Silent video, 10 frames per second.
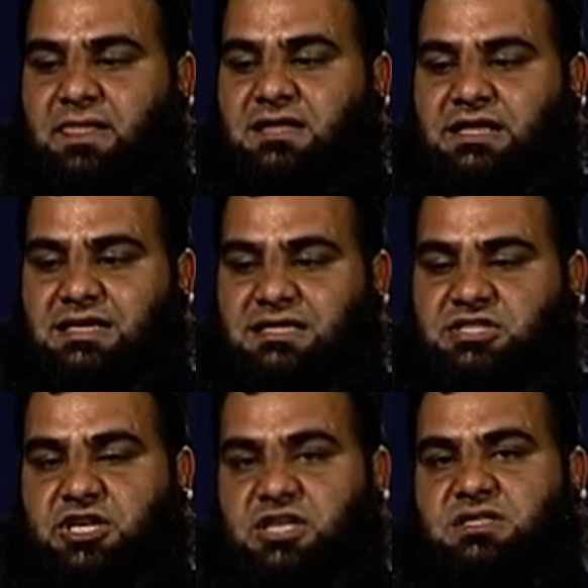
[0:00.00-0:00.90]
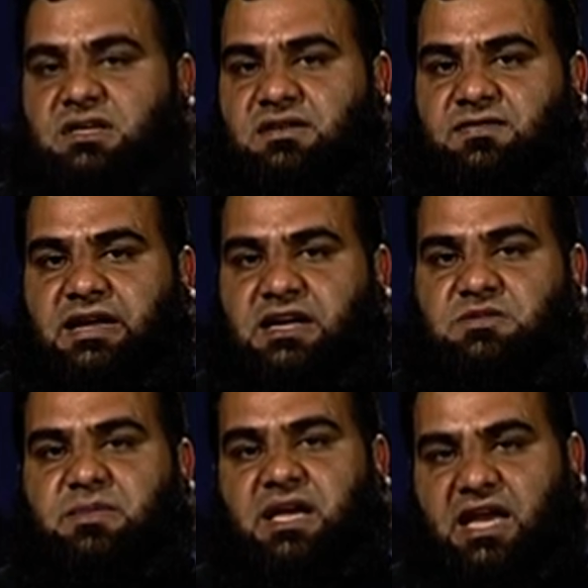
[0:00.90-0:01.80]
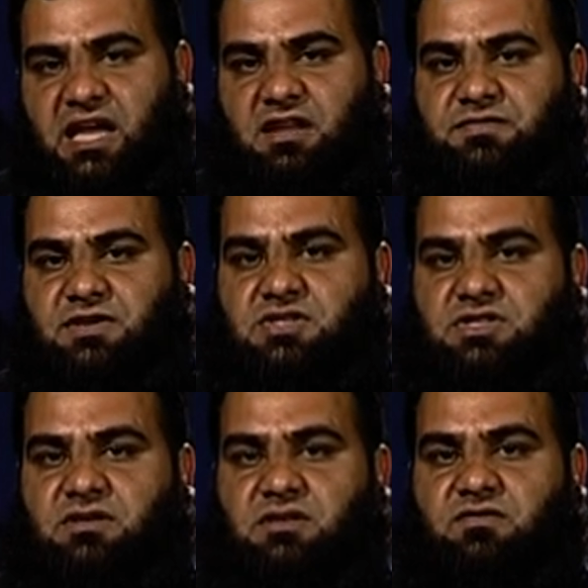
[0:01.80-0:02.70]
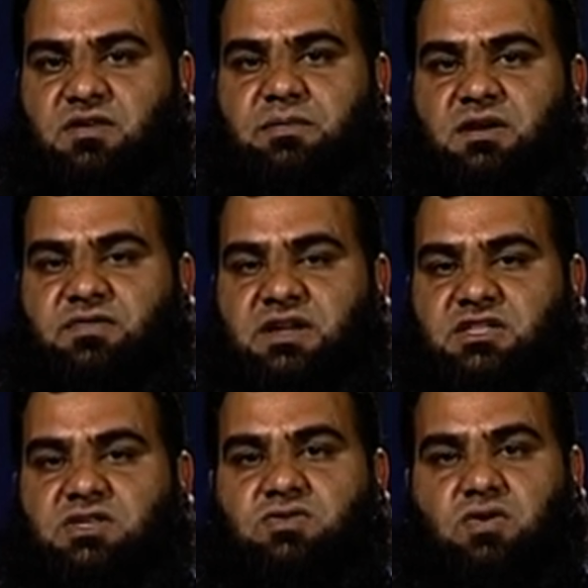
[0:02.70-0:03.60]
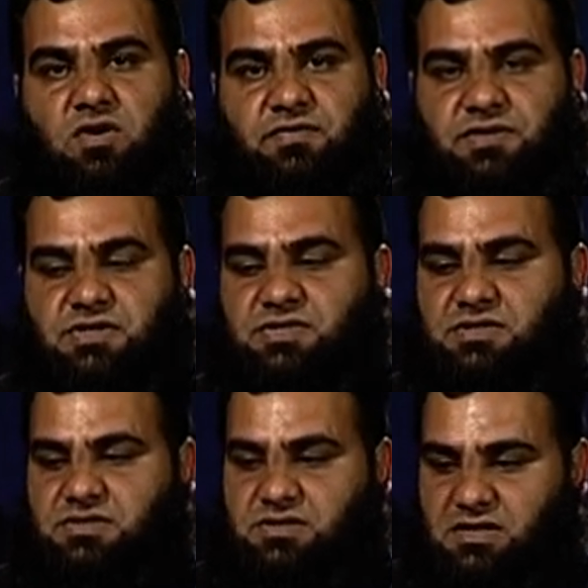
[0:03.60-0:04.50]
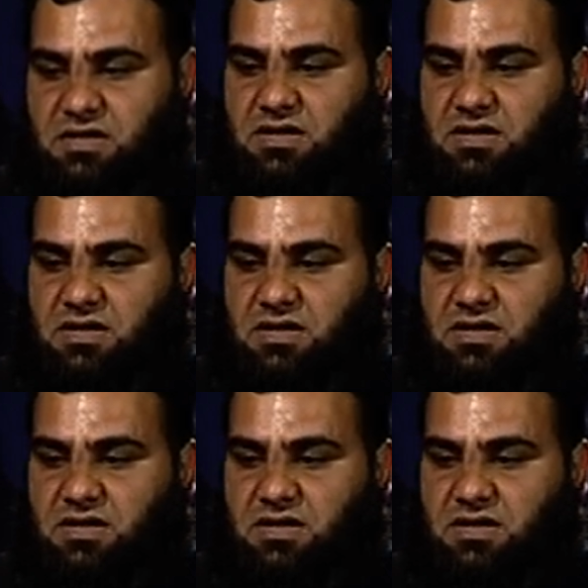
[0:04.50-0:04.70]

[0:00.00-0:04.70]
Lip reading: that the change reflected by any function will be reflected to all functions.